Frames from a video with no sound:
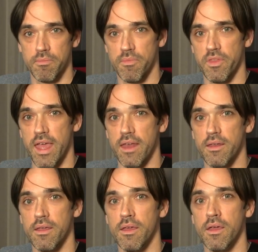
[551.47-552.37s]
Then,
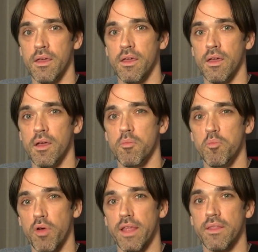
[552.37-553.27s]

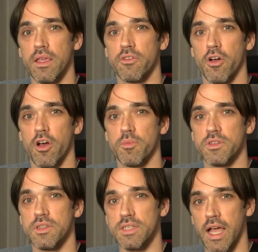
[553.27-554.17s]
brighten the guitar up just
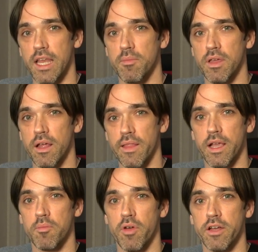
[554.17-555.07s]
a tiny bit. I like a
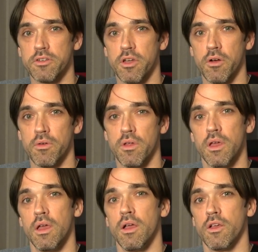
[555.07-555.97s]
brighter tone.
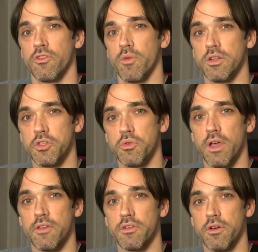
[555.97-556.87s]
So around
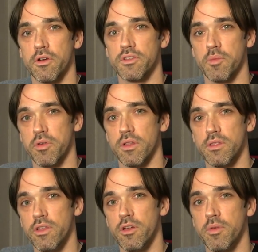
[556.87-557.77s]
2,000 hertz, I put a
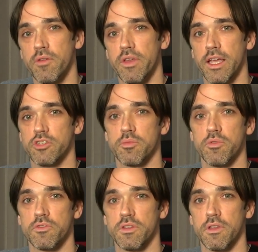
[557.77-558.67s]
little bit of an extra
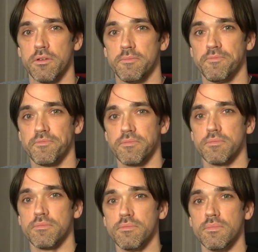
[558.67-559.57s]
boost in there.
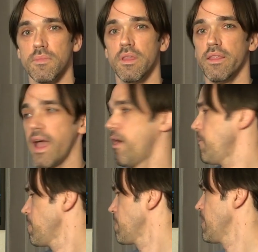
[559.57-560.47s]
Now,
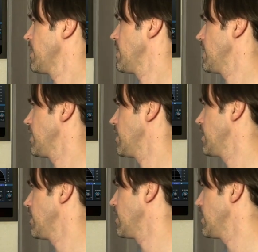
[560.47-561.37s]

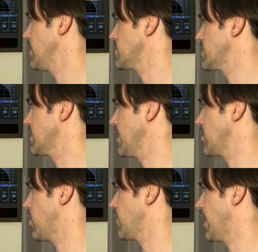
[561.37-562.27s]
let's kick
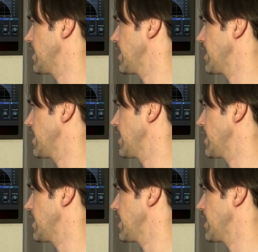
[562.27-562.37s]
on that